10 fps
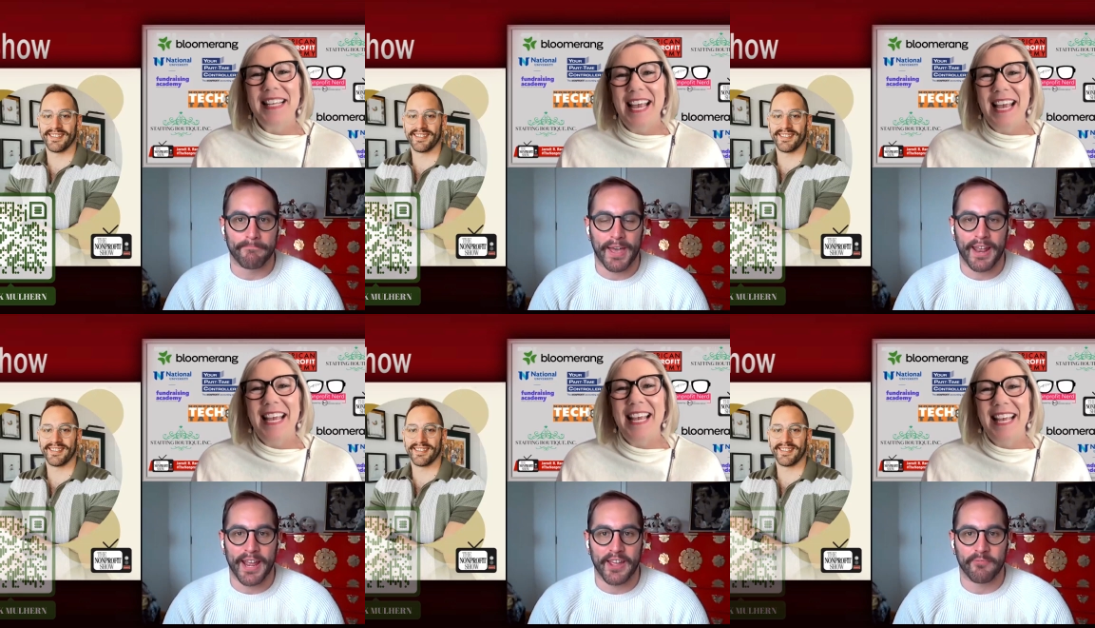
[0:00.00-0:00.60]

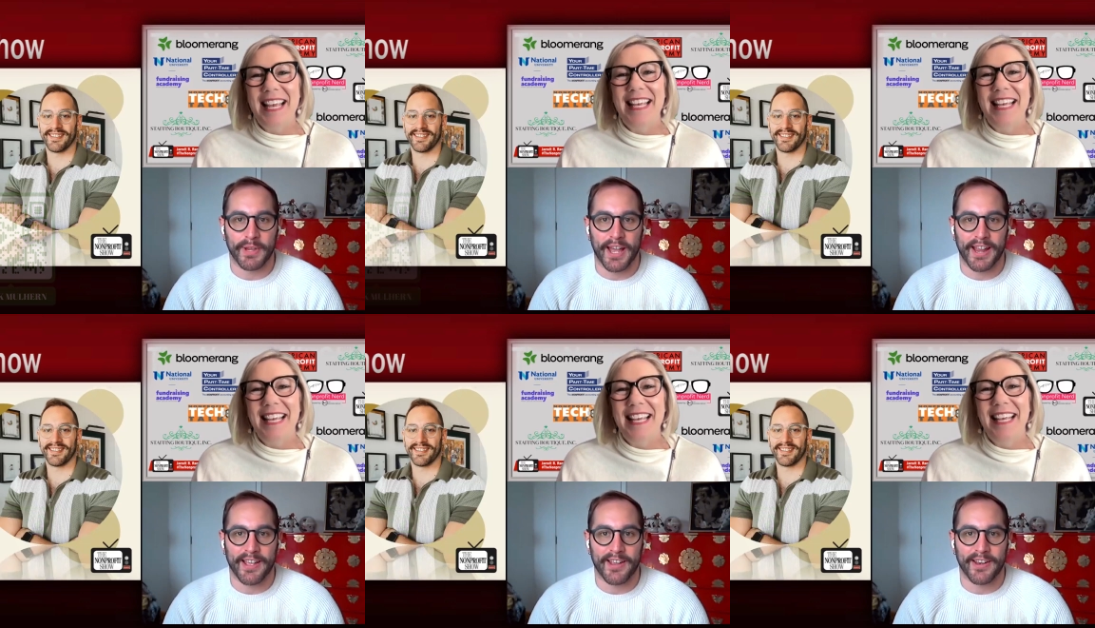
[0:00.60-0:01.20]
Speaker 1: at
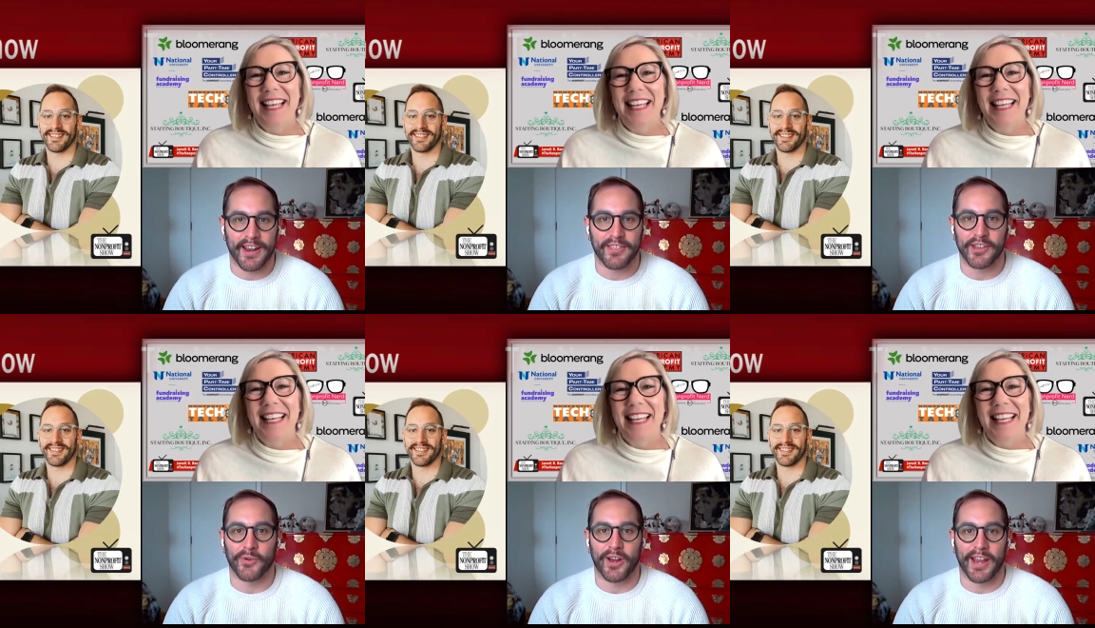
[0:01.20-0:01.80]
AFP
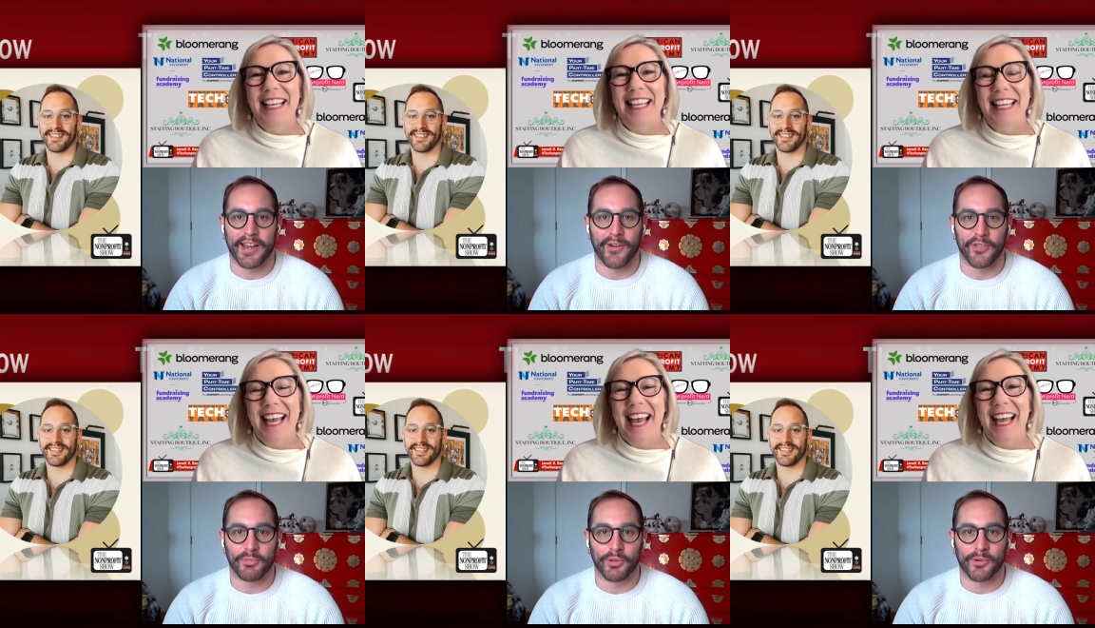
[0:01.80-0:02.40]
Icon, and I think you
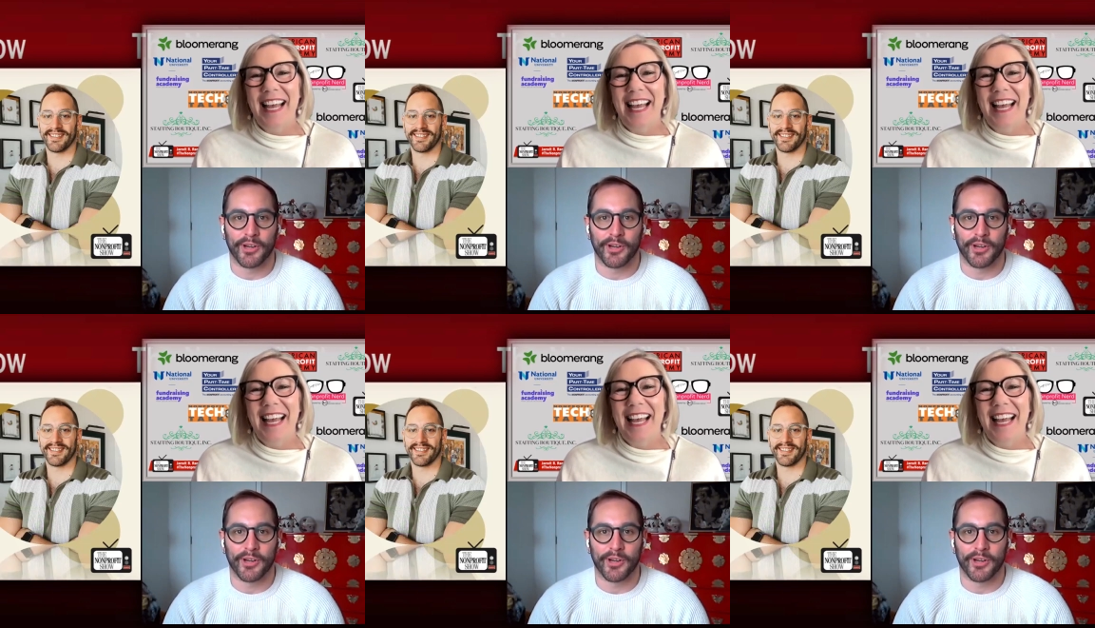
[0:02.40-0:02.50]
were hanging